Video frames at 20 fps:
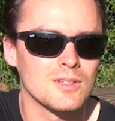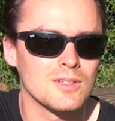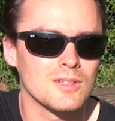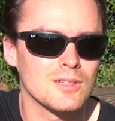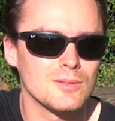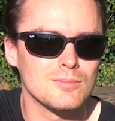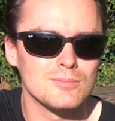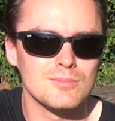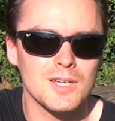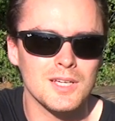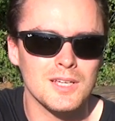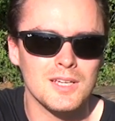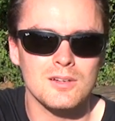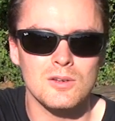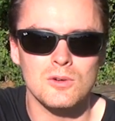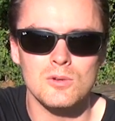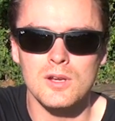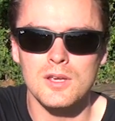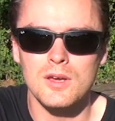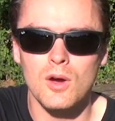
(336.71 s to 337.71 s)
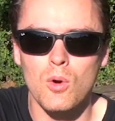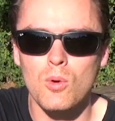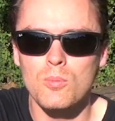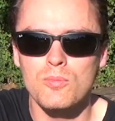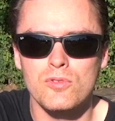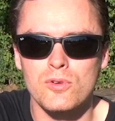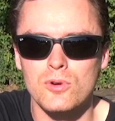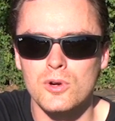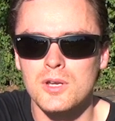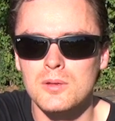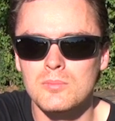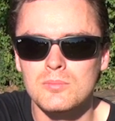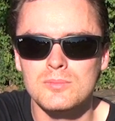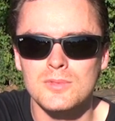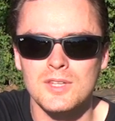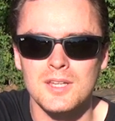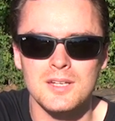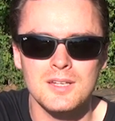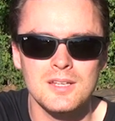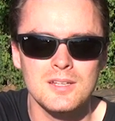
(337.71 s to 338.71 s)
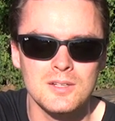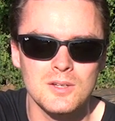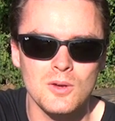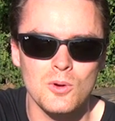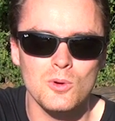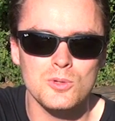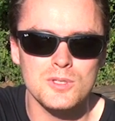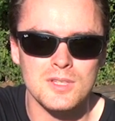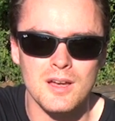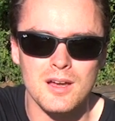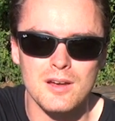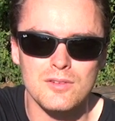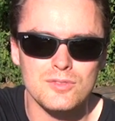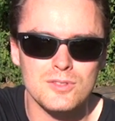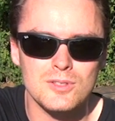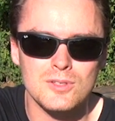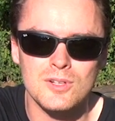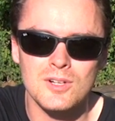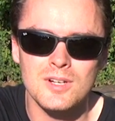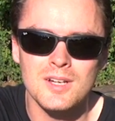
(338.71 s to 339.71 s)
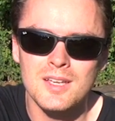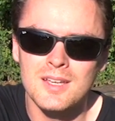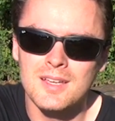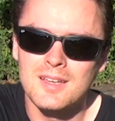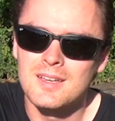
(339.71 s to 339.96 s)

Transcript: I can only hope for him that he knows after